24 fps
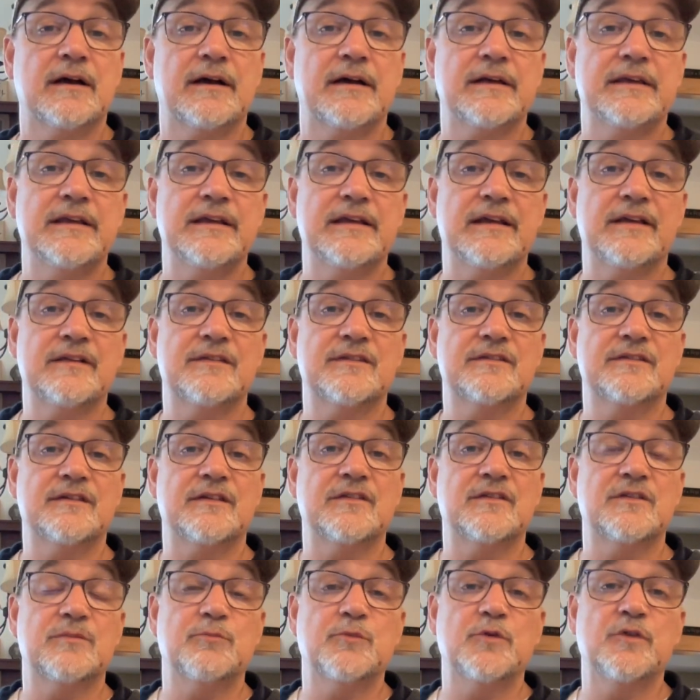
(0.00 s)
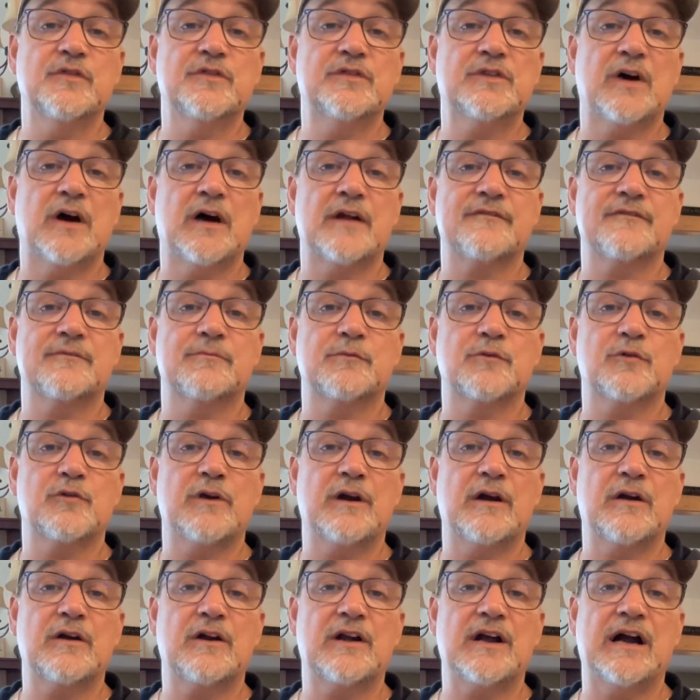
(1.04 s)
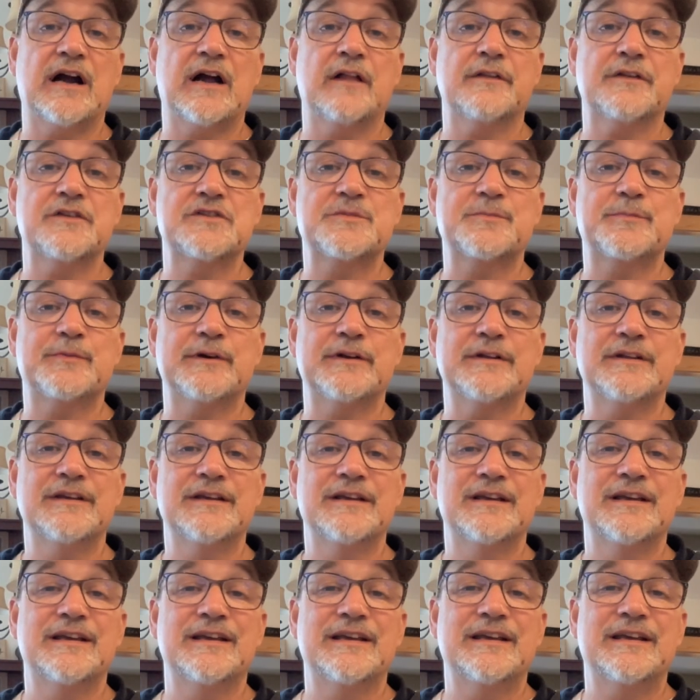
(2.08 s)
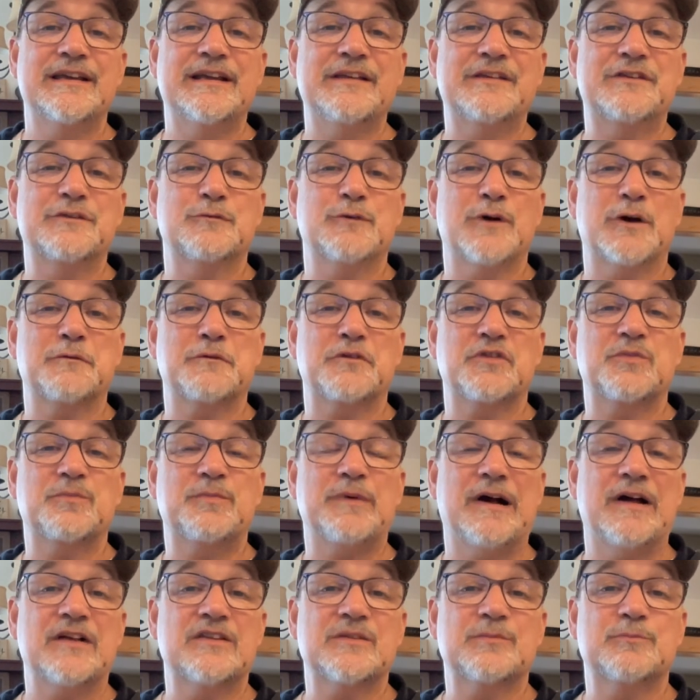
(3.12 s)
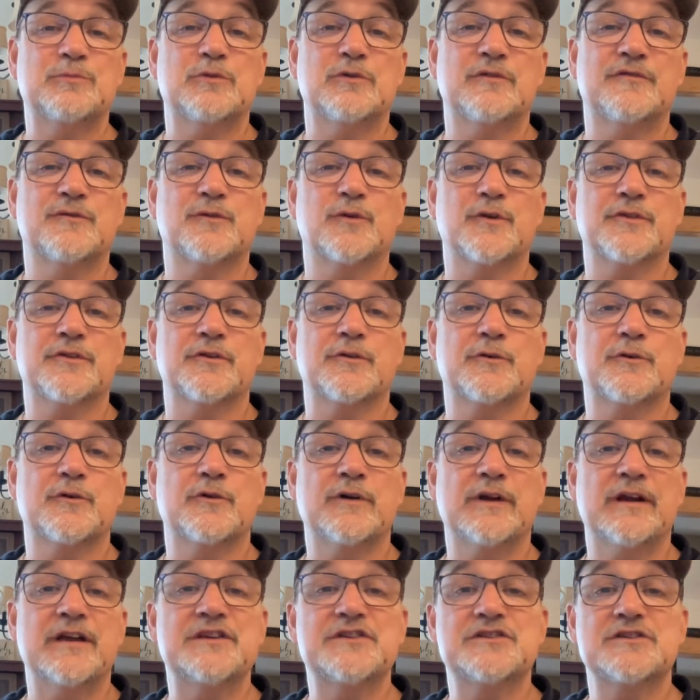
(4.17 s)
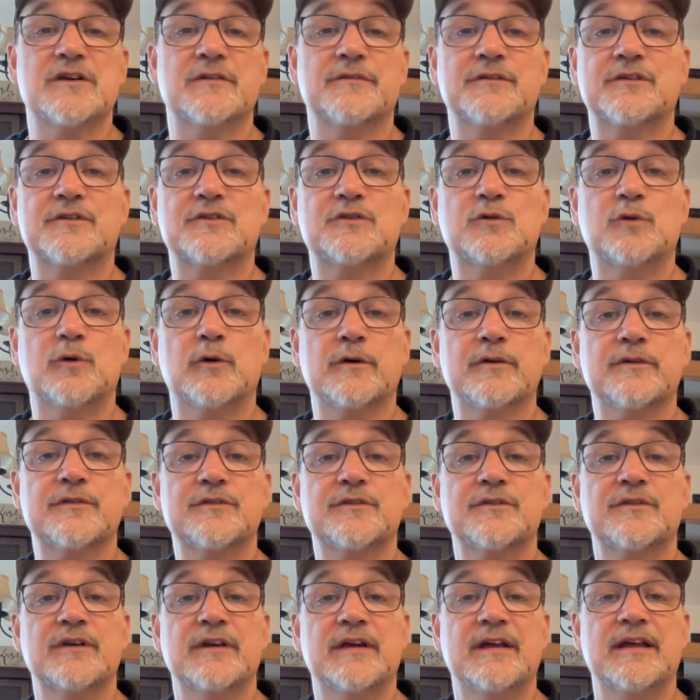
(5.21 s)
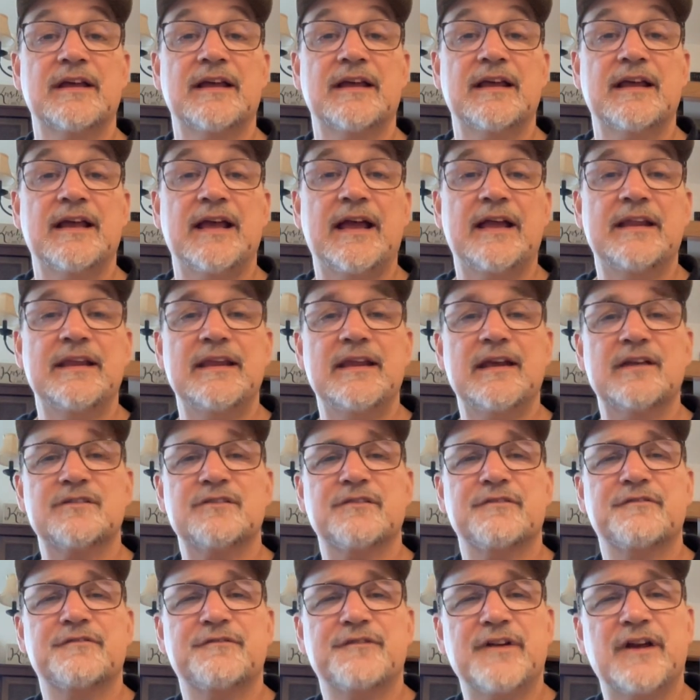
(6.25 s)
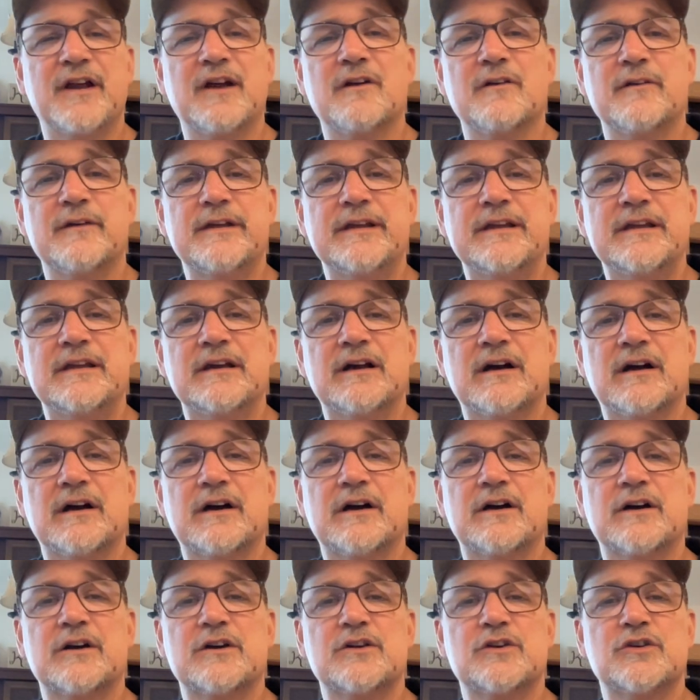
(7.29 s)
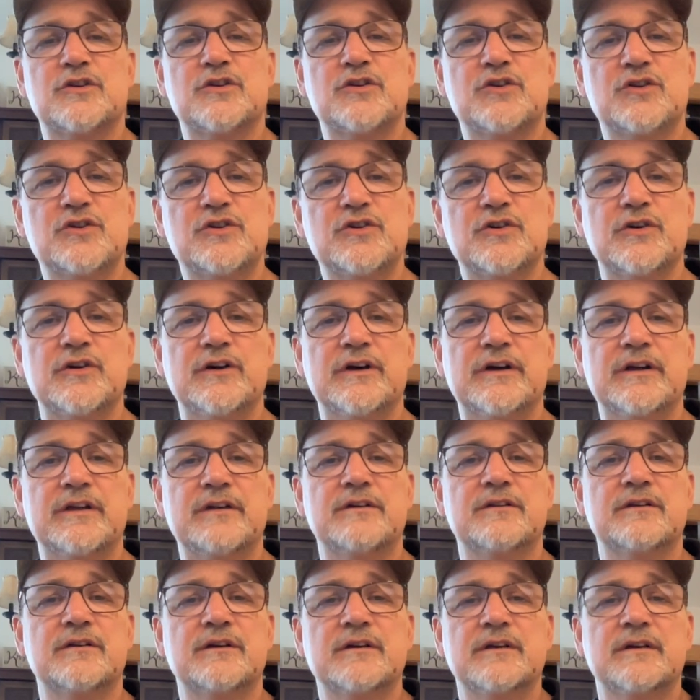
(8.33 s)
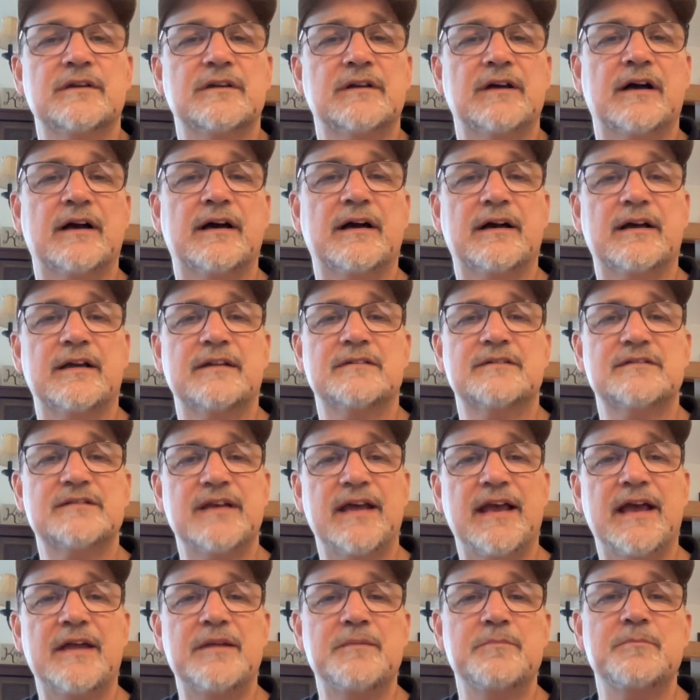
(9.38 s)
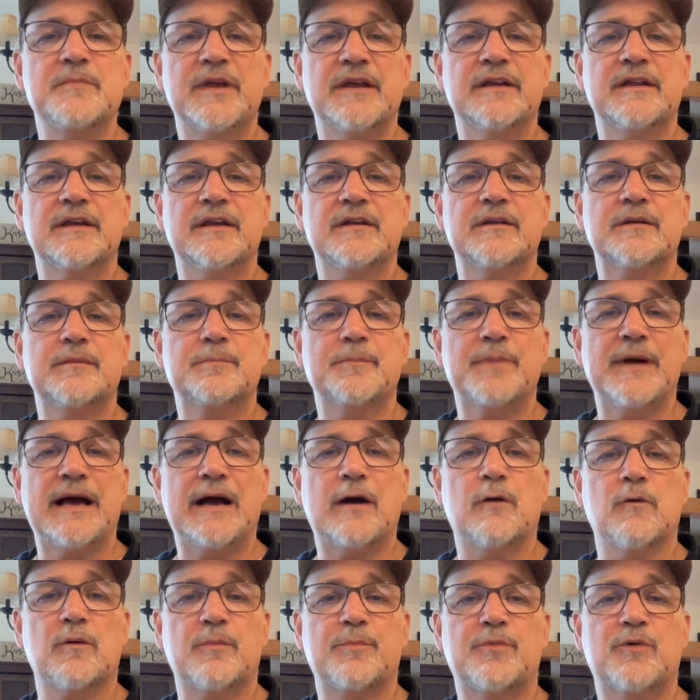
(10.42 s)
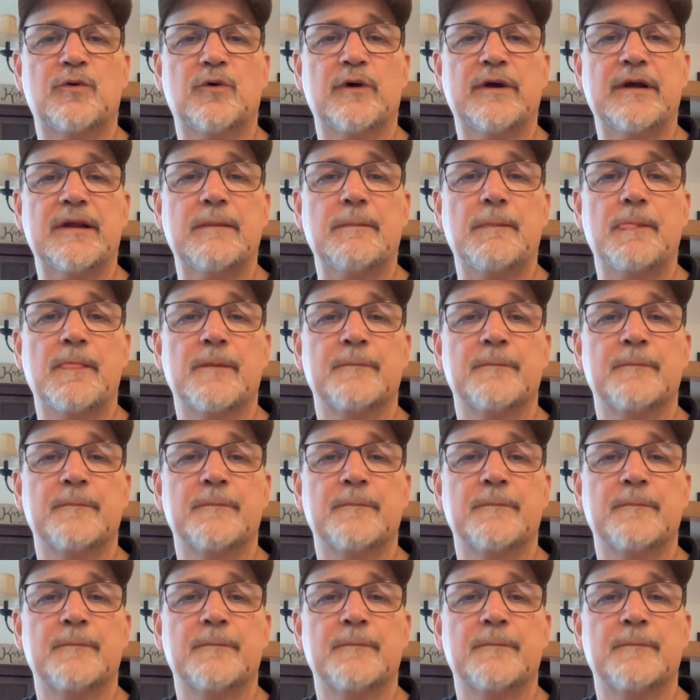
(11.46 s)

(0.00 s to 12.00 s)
He has since moved on from Crown College, but he's the one responsible for the creation of this course. And he has a very good 10-minute PowerPoint